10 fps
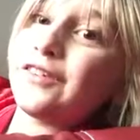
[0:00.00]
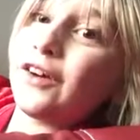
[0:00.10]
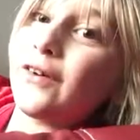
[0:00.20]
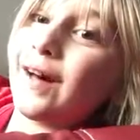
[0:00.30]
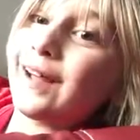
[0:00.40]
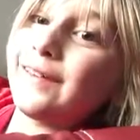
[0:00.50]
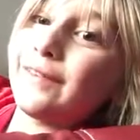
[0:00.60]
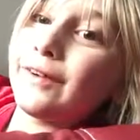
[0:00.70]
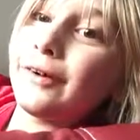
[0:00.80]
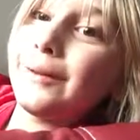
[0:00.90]
show got
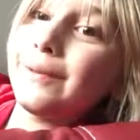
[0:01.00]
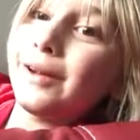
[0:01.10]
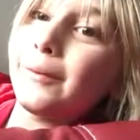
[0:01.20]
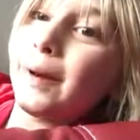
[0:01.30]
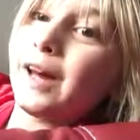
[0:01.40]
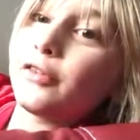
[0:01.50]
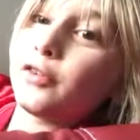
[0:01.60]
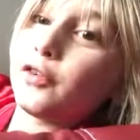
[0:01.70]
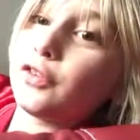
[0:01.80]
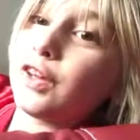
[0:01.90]
even creepier by
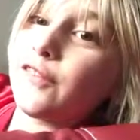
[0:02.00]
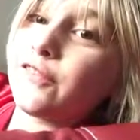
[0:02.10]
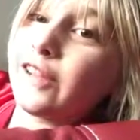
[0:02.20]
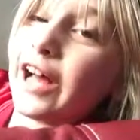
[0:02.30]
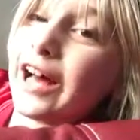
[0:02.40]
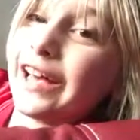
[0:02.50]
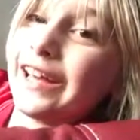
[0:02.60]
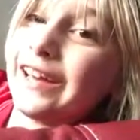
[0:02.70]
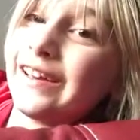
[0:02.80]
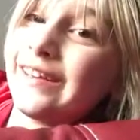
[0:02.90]
introducing a fly.